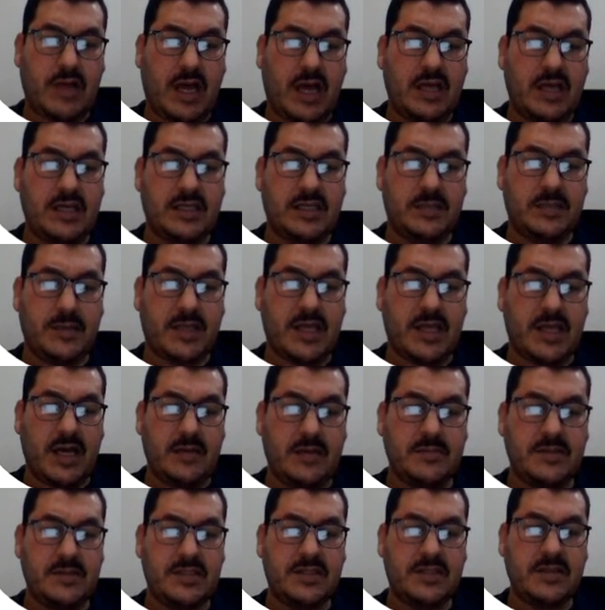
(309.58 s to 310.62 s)
It
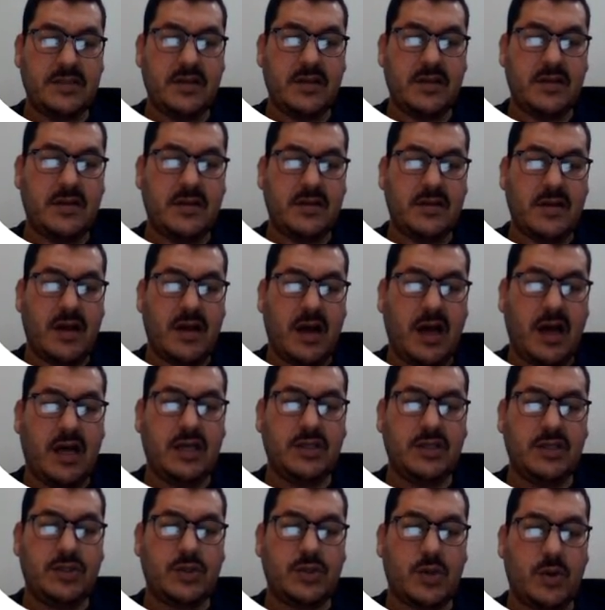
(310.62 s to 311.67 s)
becomes I
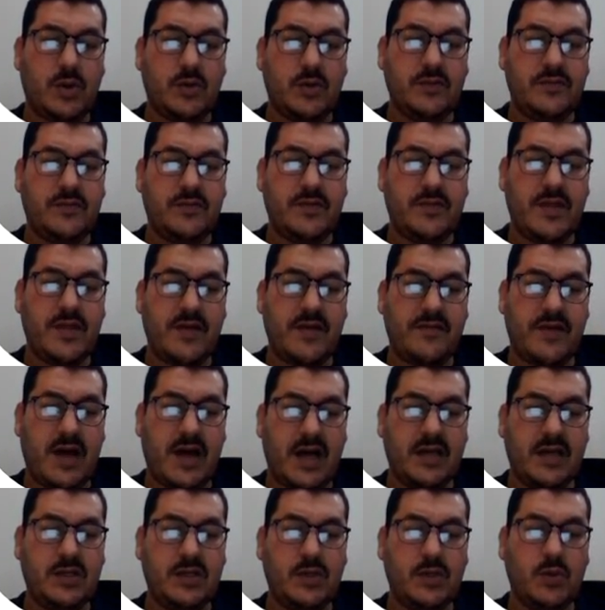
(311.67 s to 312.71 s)
drove the
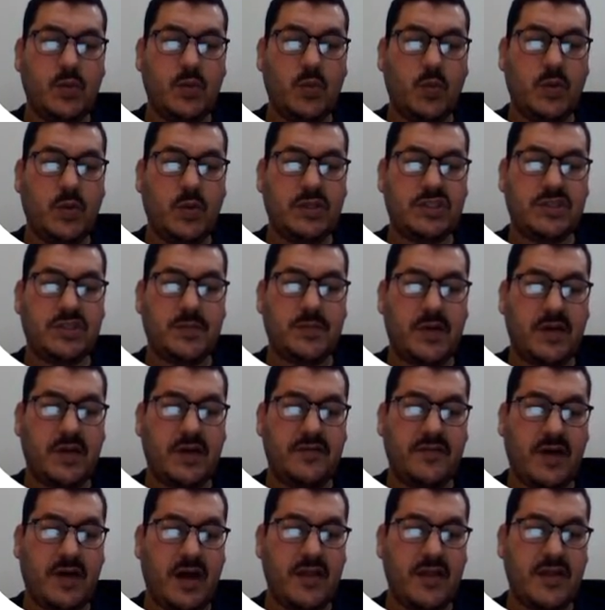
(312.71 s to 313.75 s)
van which my
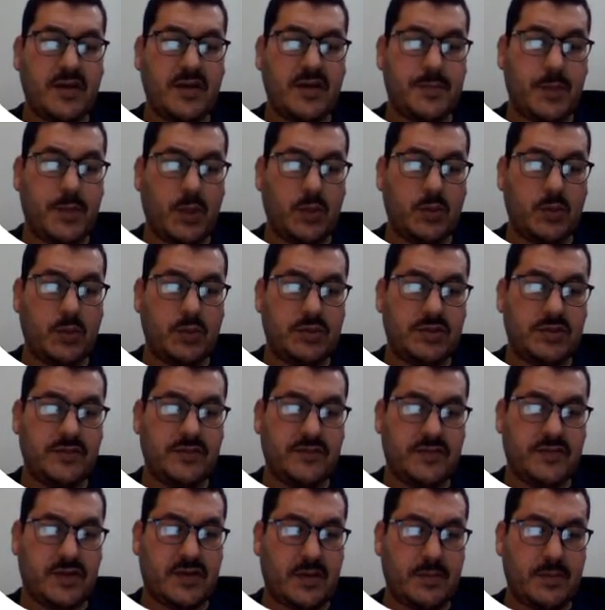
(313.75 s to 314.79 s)
father bought
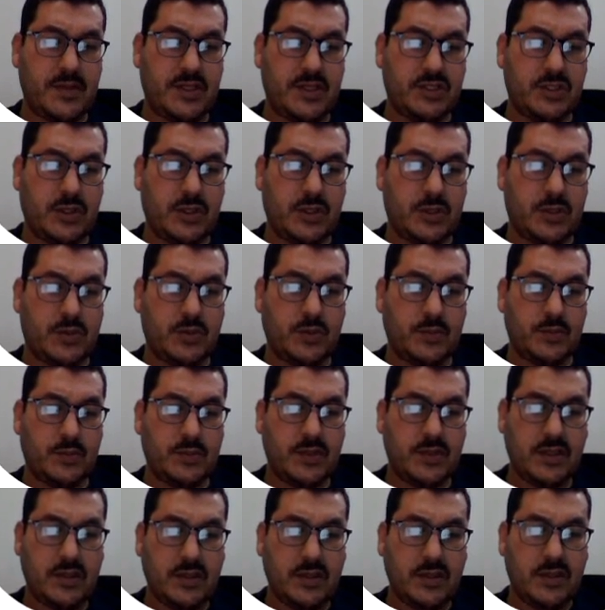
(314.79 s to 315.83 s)
from the showroom.
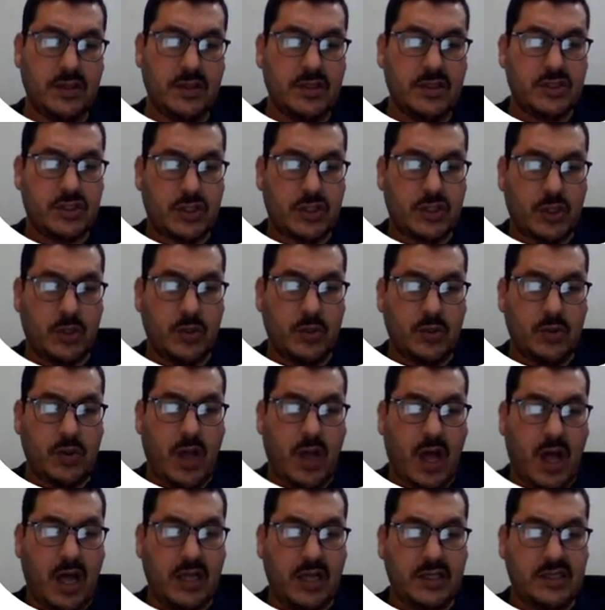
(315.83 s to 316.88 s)
So
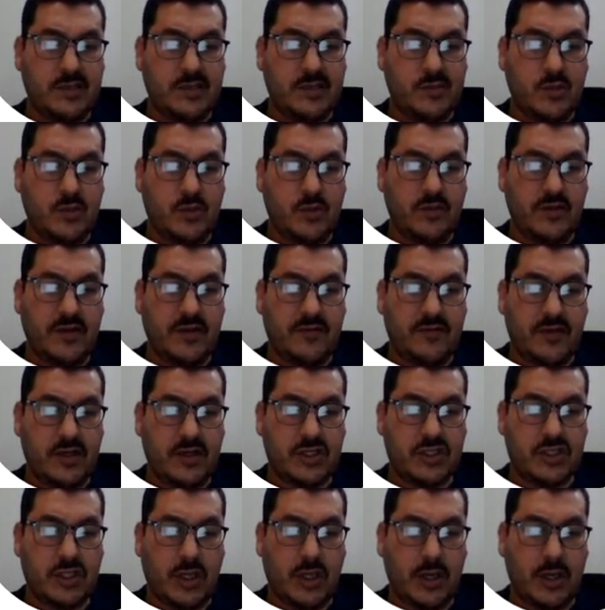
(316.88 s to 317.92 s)
I remove the full
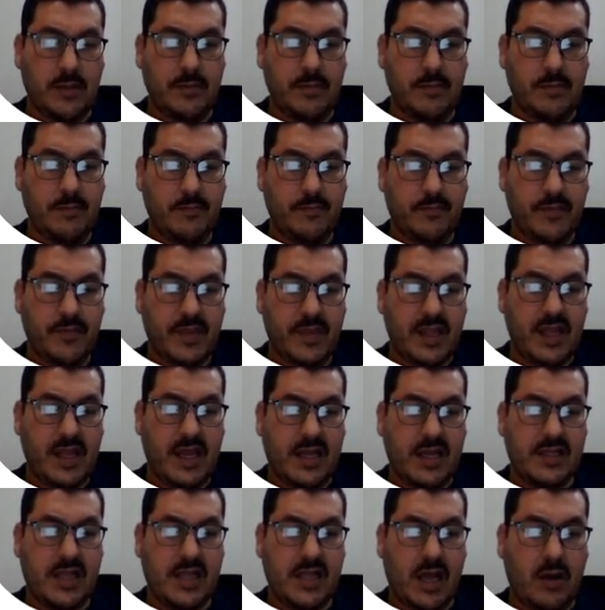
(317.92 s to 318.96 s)
stop,
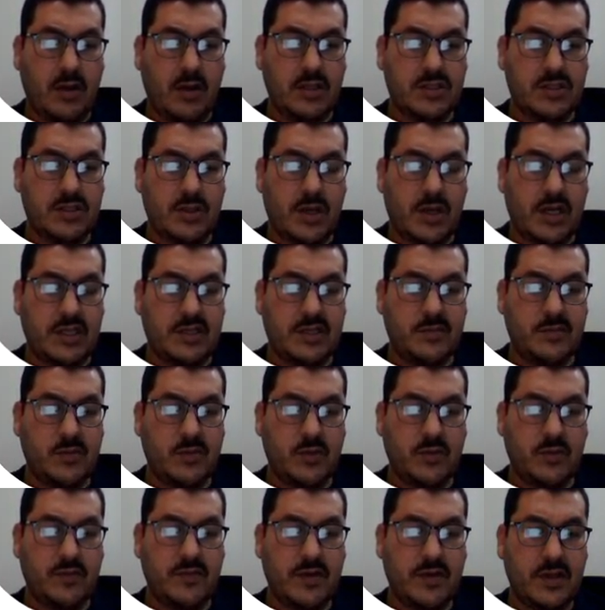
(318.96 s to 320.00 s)
and also I remove